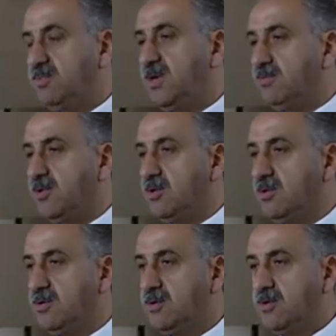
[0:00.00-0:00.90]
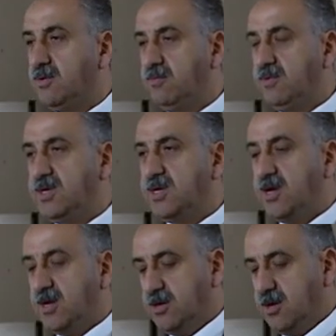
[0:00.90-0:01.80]
people. We
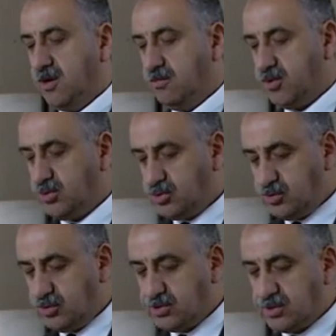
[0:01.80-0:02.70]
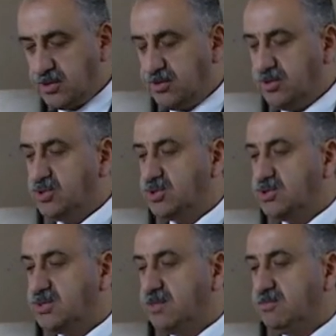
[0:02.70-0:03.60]
can produce
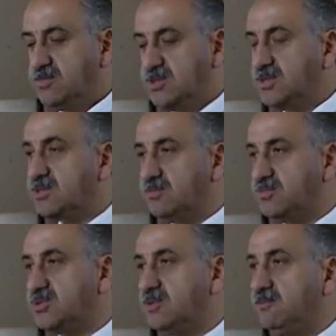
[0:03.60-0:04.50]
conditions and systems